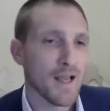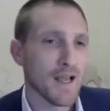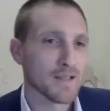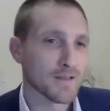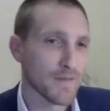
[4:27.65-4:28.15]

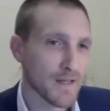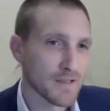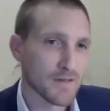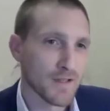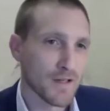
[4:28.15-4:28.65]
as
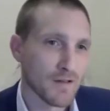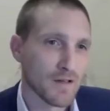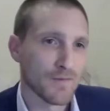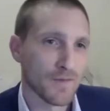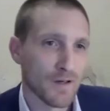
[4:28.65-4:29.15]
effective
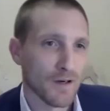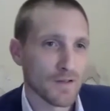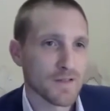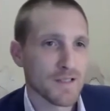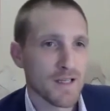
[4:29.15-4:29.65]
security for
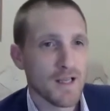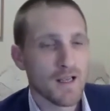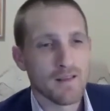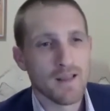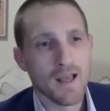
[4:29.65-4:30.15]
costs
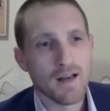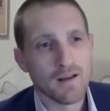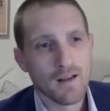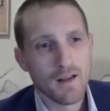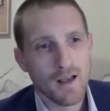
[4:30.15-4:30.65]

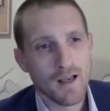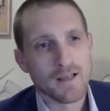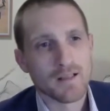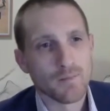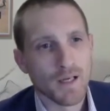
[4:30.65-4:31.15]
than a
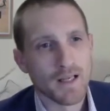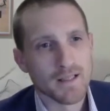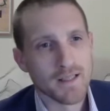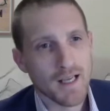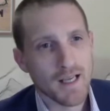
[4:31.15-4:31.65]
simple
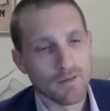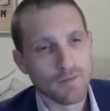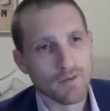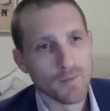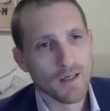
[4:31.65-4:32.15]
undertaking
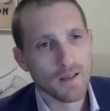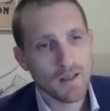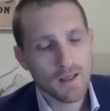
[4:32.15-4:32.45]
from a